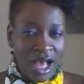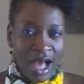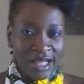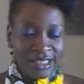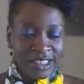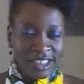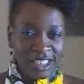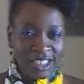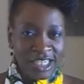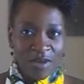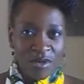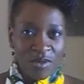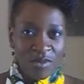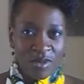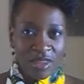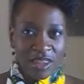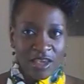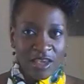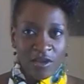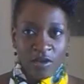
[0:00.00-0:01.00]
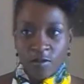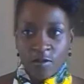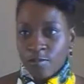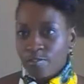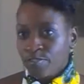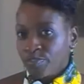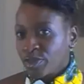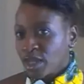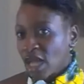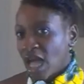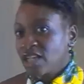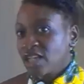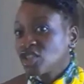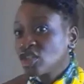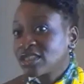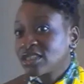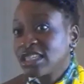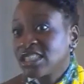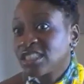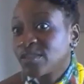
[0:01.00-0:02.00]
I'd share it with you. I'll
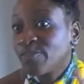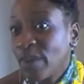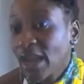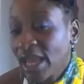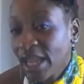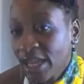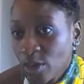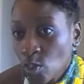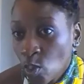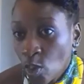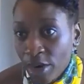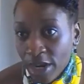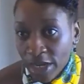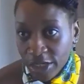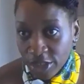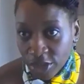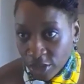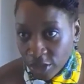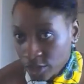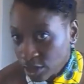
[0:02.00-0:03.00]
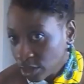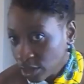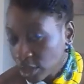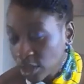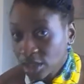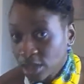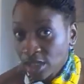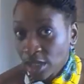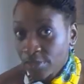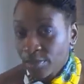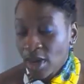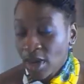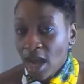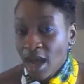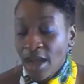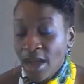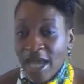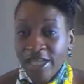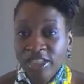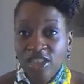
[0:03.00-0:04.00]
just explain what I did because I'm
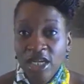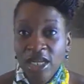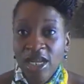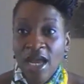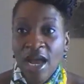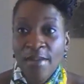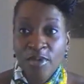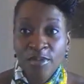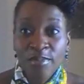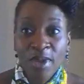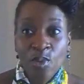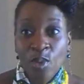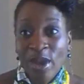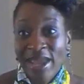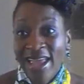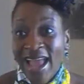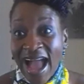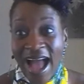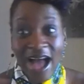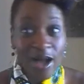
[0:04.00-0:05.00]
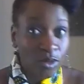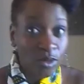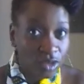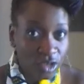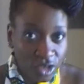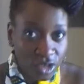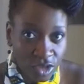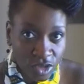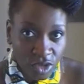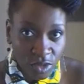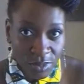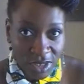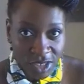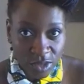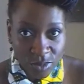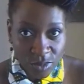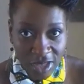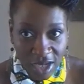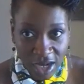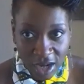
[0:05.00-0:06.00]
I actually I'm on my way out to
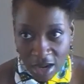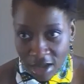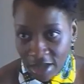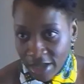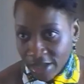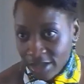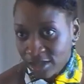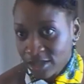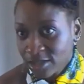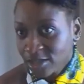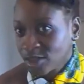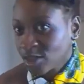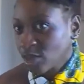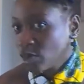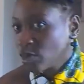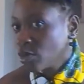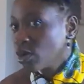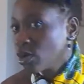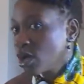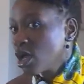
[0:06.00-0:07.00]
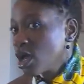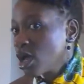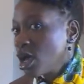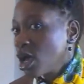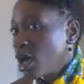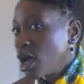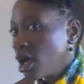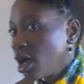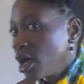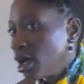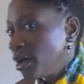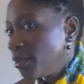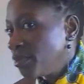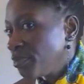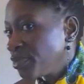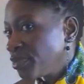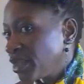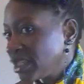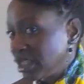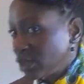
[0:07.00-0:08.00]
meet with a client. So
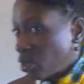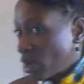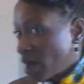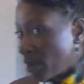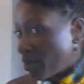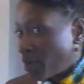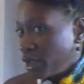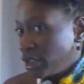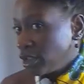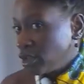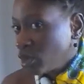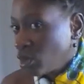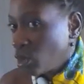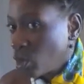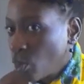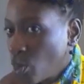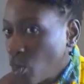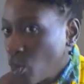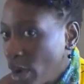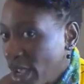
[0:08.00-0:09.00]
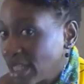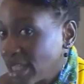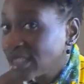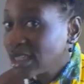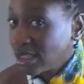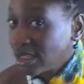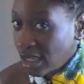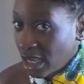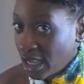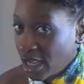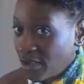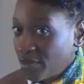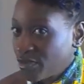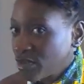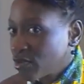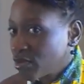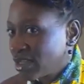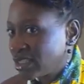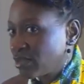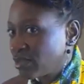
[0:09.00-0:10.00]
um, this is what I'm going to wear today for
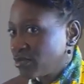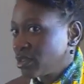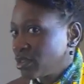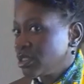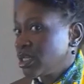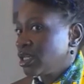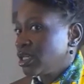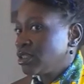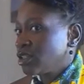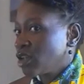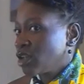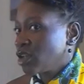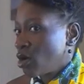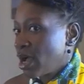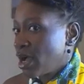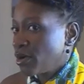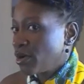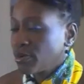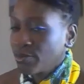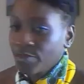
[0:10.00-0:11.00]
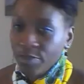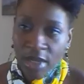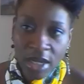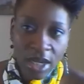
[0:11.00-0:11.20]
the rest of the day to go out.